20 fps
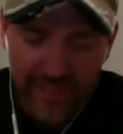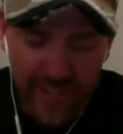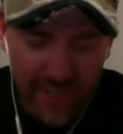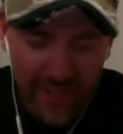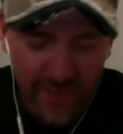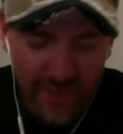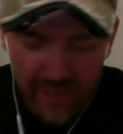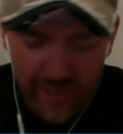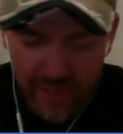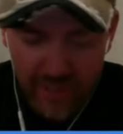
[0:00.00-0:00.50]

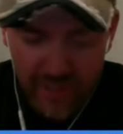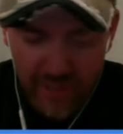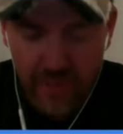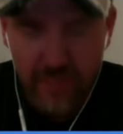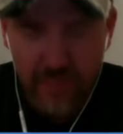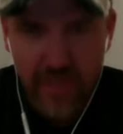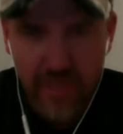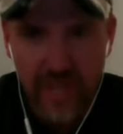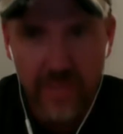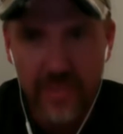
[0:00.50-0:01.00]
know you're stoked,
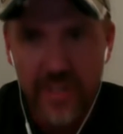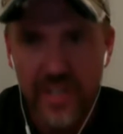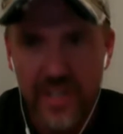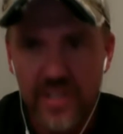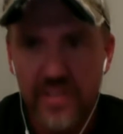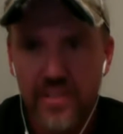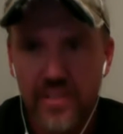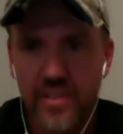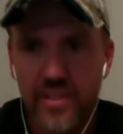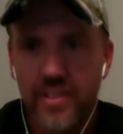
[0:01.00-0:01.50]
man, because
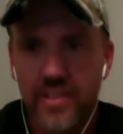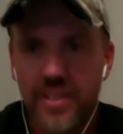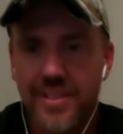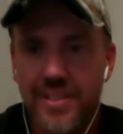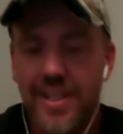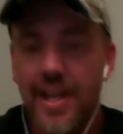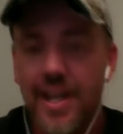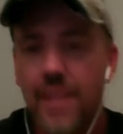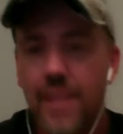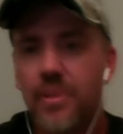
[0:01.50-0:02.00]
of the
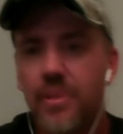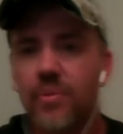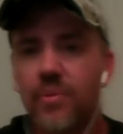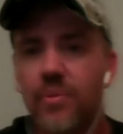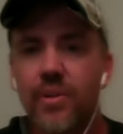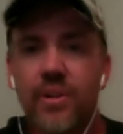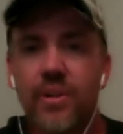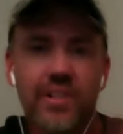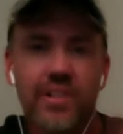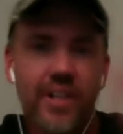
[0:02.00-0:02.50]
topic we're
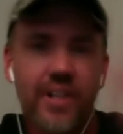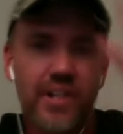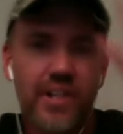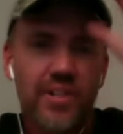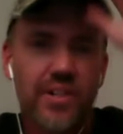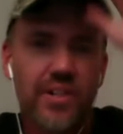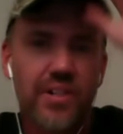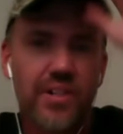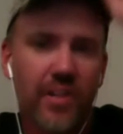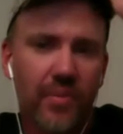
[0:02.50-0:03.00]
going to touch
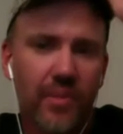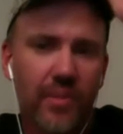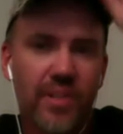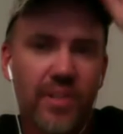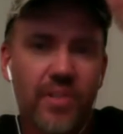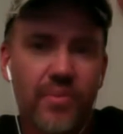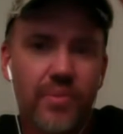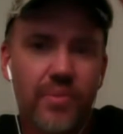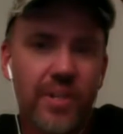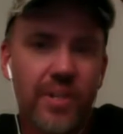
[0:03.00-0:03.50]
on,
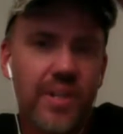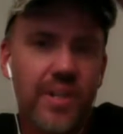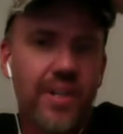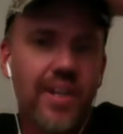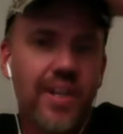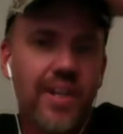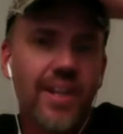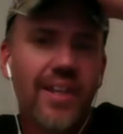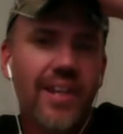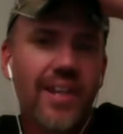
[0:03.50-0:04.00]
which we
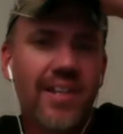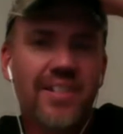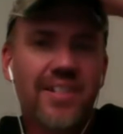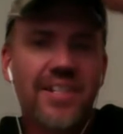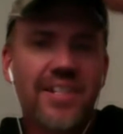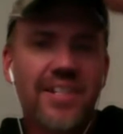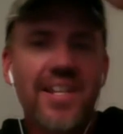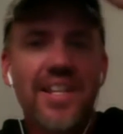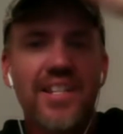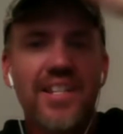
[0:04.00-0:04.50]
kind of
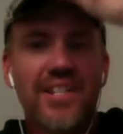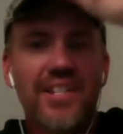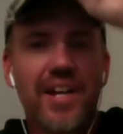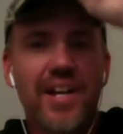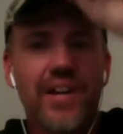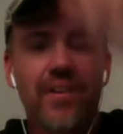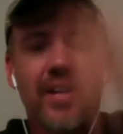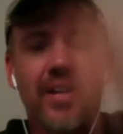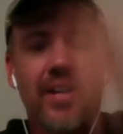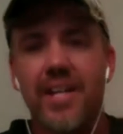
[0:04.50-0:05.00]
teased
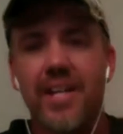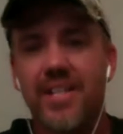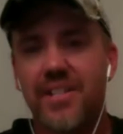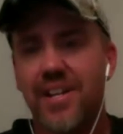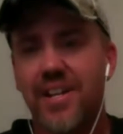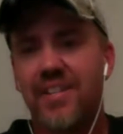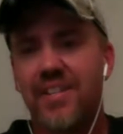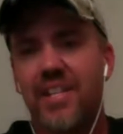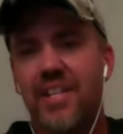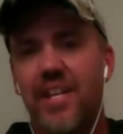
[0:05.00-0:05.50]
out last
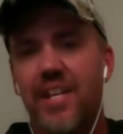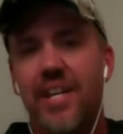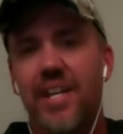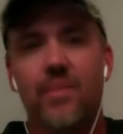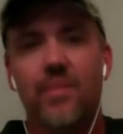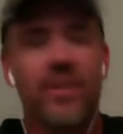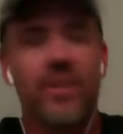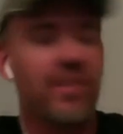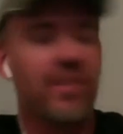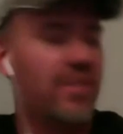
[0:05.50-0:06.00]
night at the
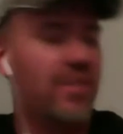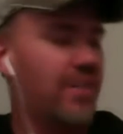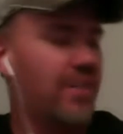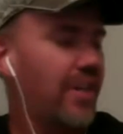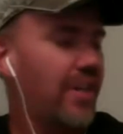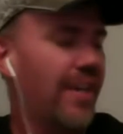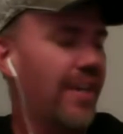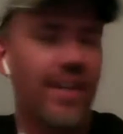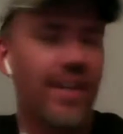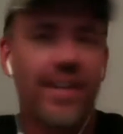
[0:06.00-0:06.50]
end, which
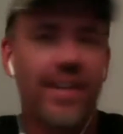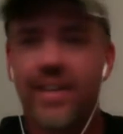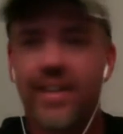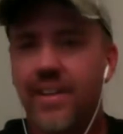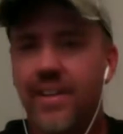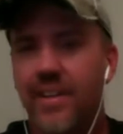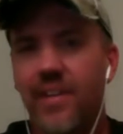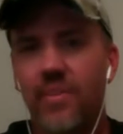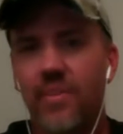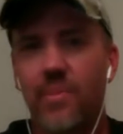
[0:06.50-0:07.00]

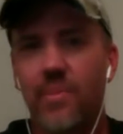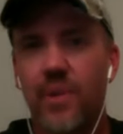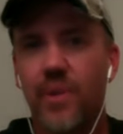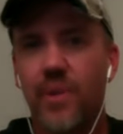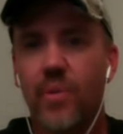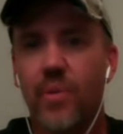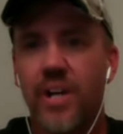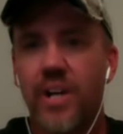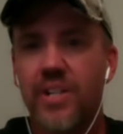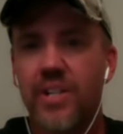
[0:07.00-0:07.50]
everybody
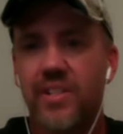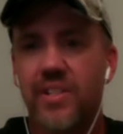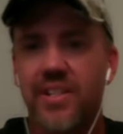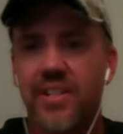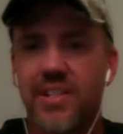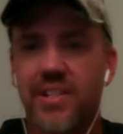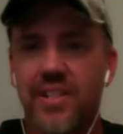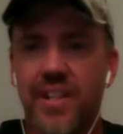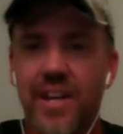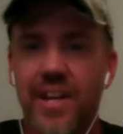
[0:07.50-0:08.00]
watching
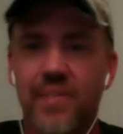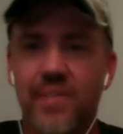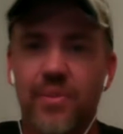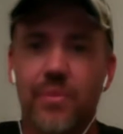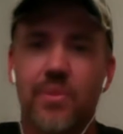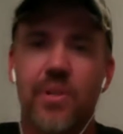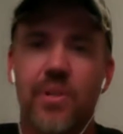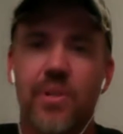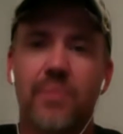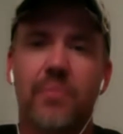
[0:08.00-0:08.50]
this live or the
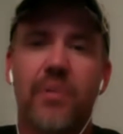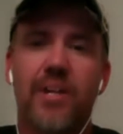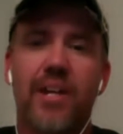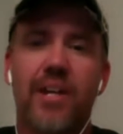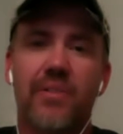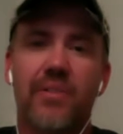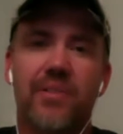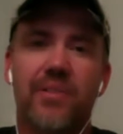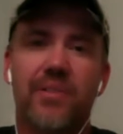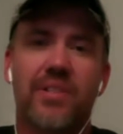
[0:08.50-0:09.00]
replay, I
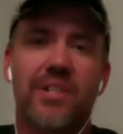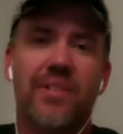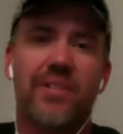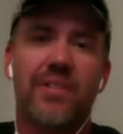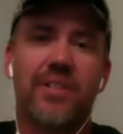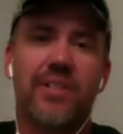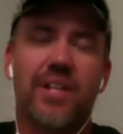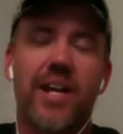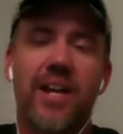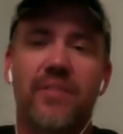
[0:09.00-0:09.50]
was
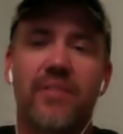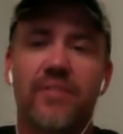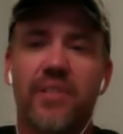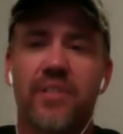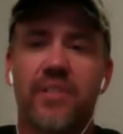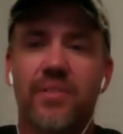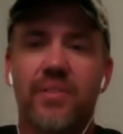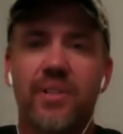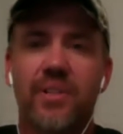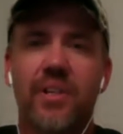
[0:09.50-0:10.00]

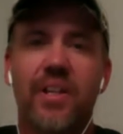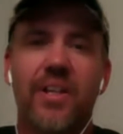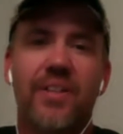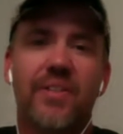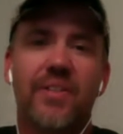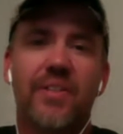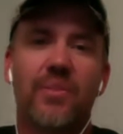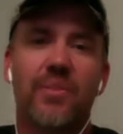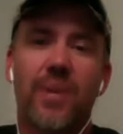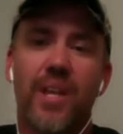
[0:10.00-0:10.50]
laughing
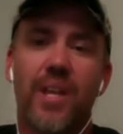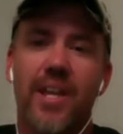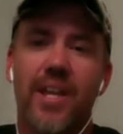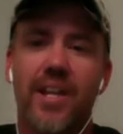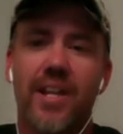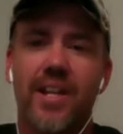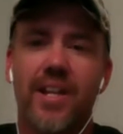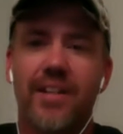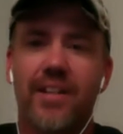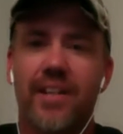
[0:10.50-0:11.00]
the way
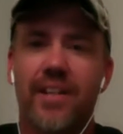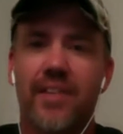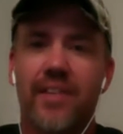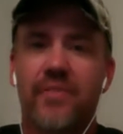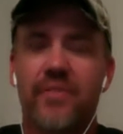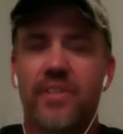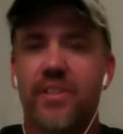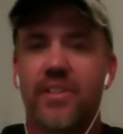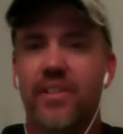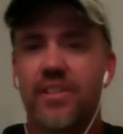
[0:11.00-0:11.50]
Eddie
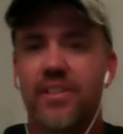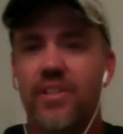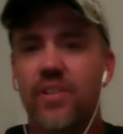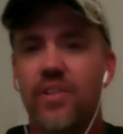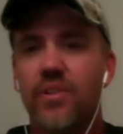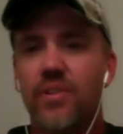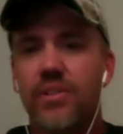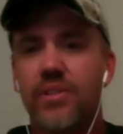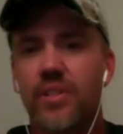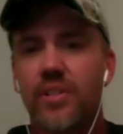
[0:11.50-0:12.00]
left a
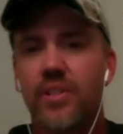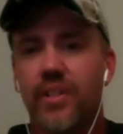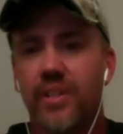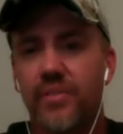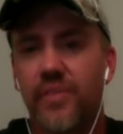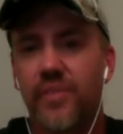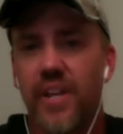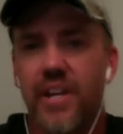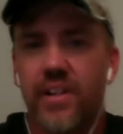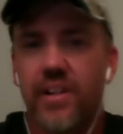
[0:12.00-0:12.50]
huge
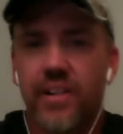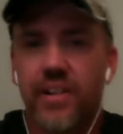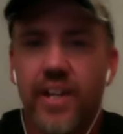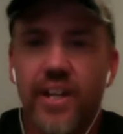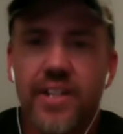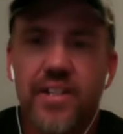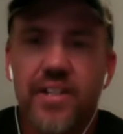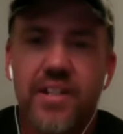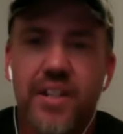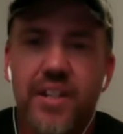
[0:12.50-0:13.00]
cliffhanger
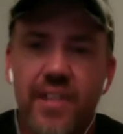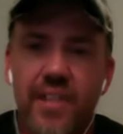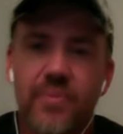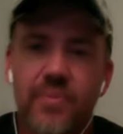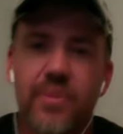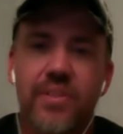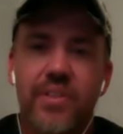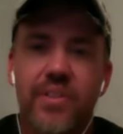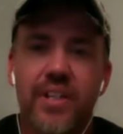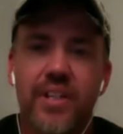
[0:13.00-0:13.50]
last night
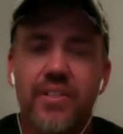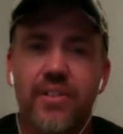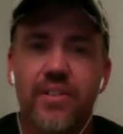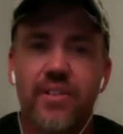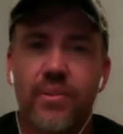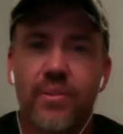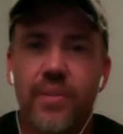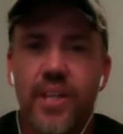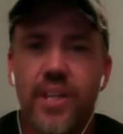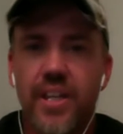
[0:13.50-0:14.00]
with like
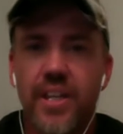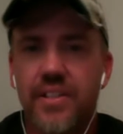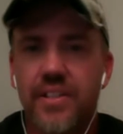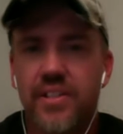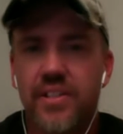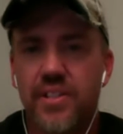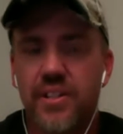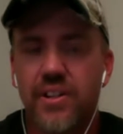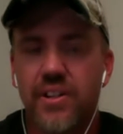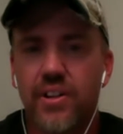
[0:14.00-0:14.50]
no
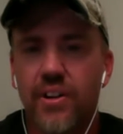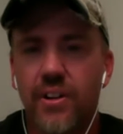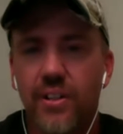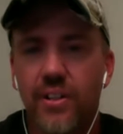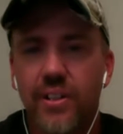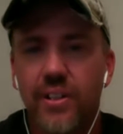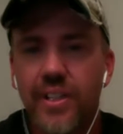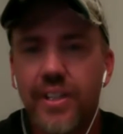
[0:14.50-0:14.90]
hints at all